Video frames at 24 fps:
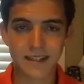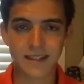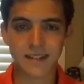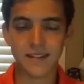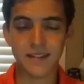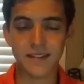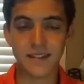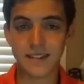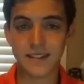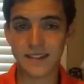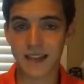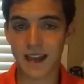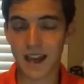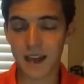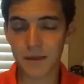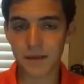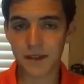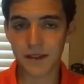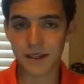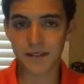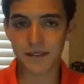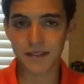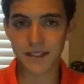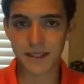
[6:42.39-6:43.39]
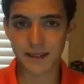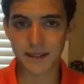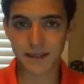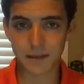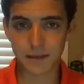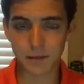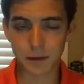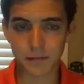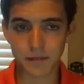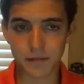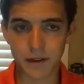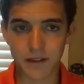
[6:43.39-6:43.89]
The timing of the
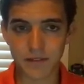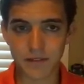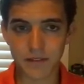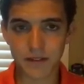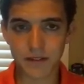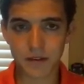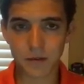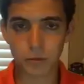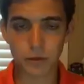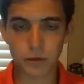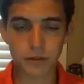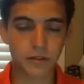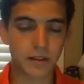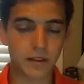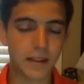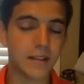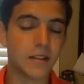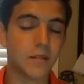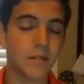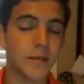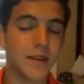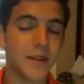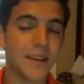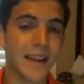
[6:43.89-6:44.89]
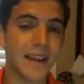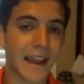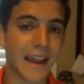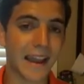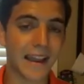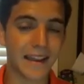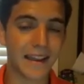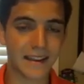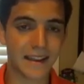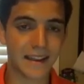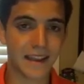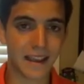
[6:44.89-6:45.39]
kingdom of heaven was said to be
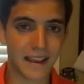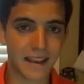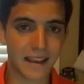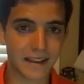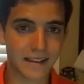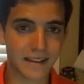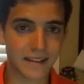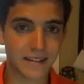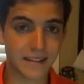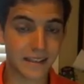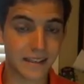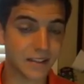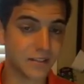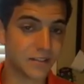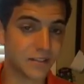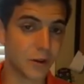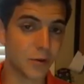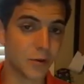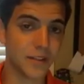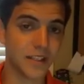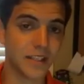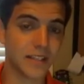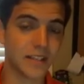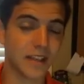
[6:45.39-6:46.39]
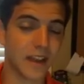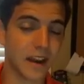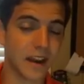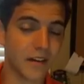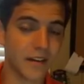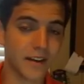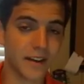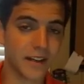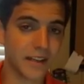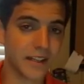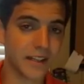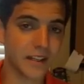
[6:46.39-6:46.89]
at hand, and so the
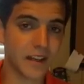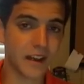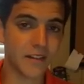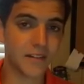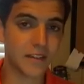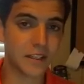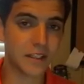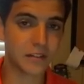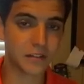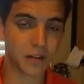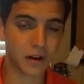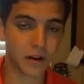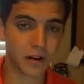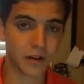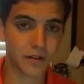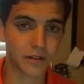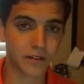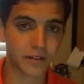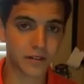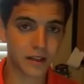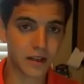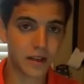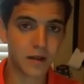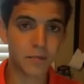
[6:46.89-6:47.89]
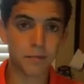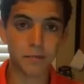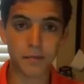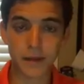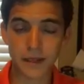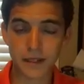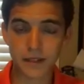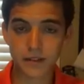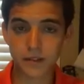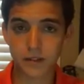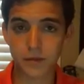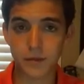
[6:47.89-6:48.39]
inheriting of this earth
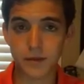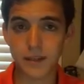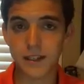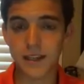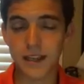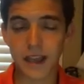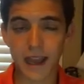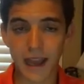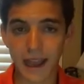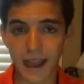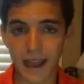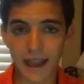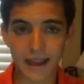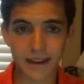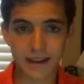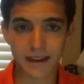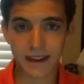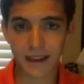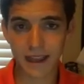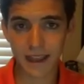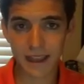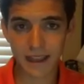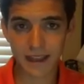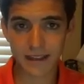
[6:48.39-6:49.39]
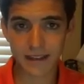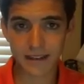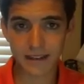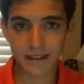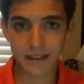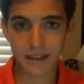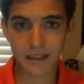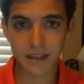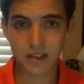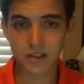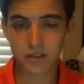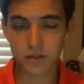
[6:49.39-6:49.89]
must be at hand
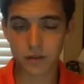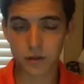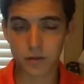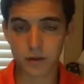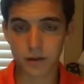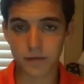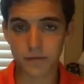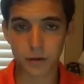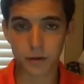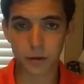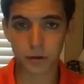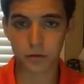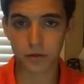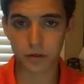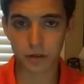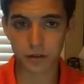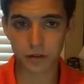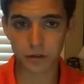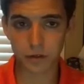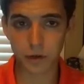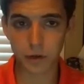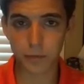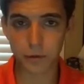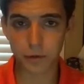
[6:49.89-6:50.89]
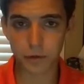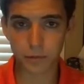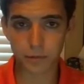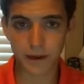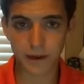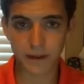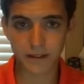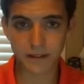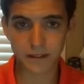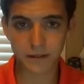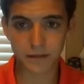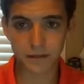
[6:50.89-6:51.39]
from a first century
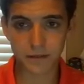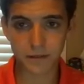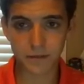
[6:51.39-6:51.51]
perspective.